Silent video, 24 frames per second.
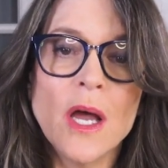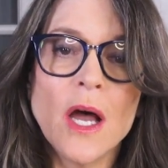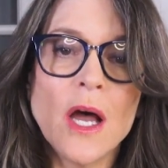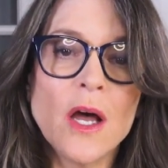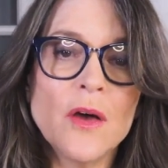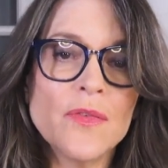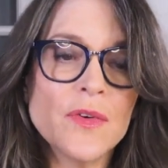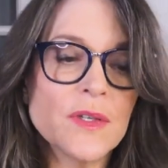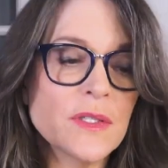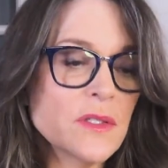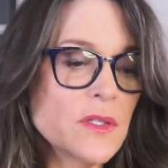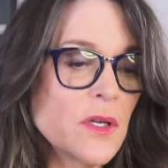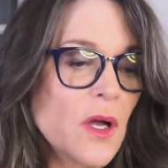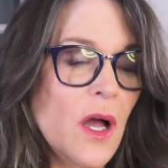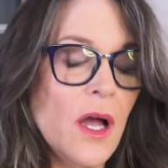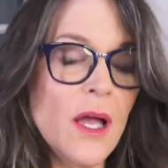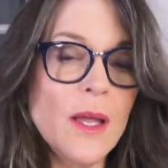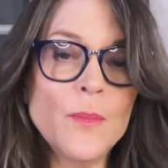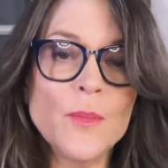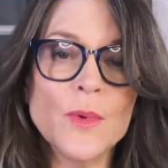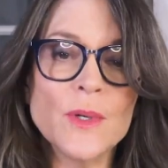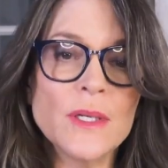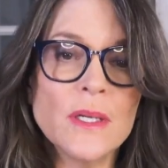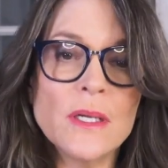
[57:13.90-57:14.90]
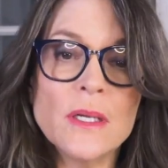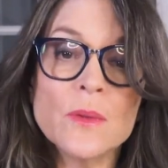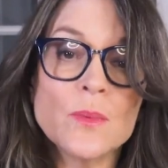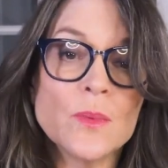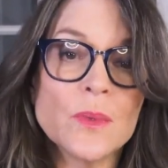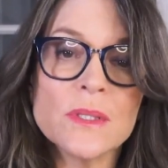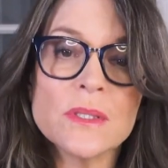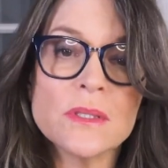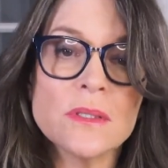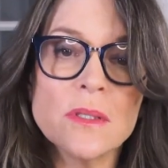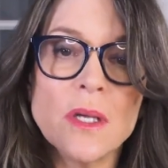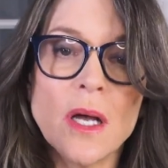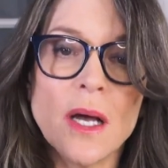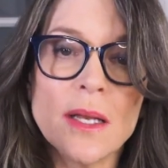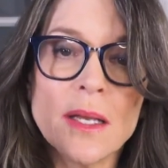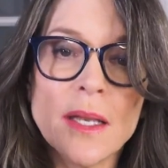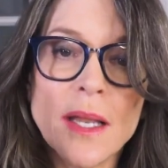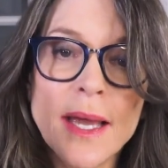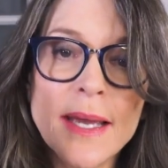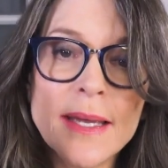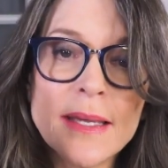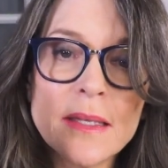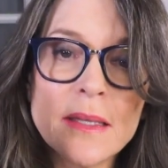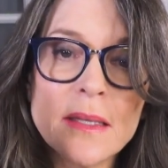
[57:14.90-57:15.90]
of a time when it was not
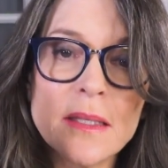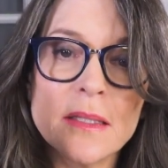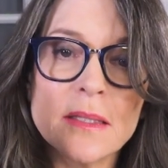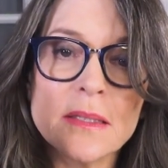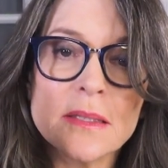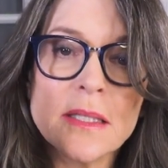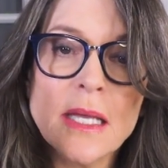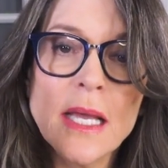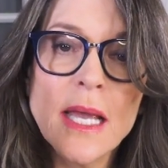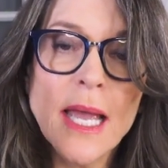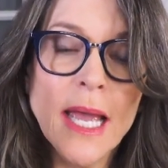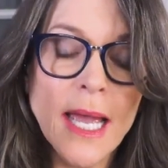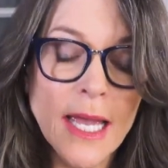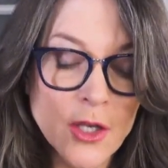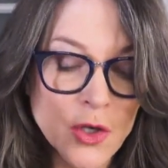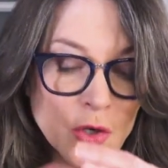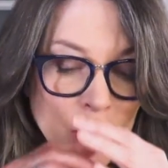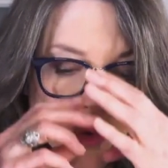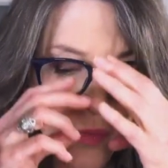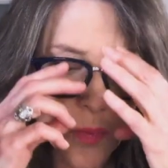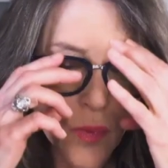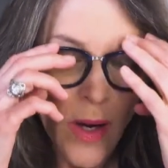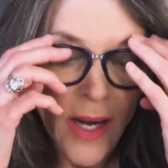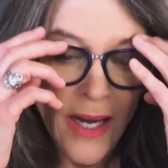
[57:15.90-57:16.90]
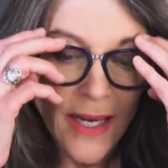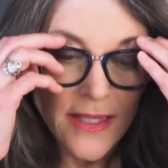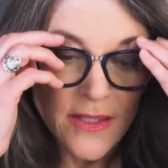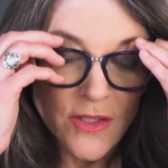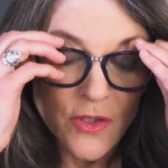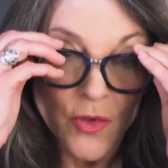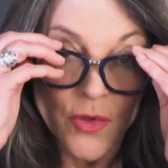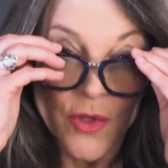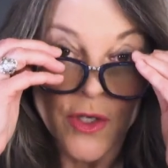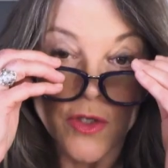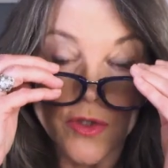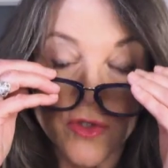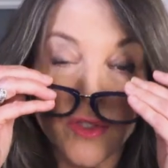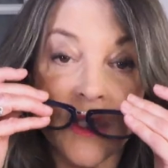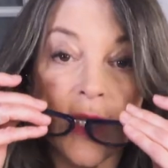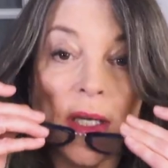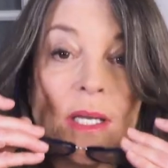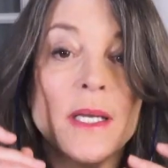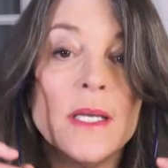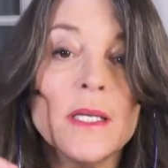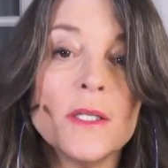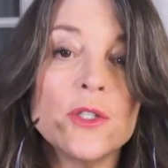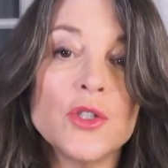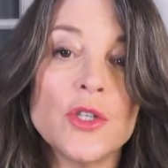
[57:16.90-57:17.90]
like this. You're right. So they're
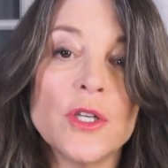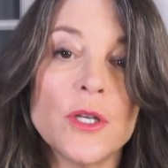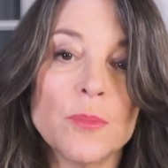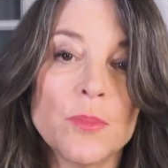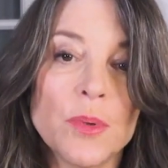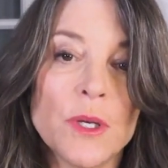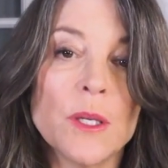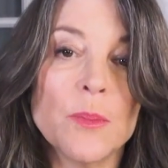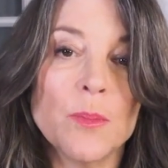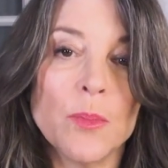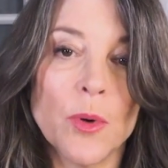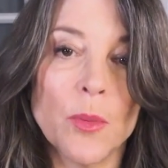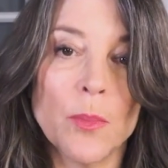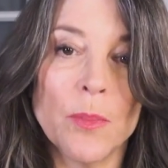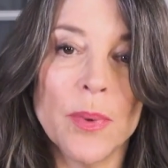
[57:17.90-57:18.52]
teaching people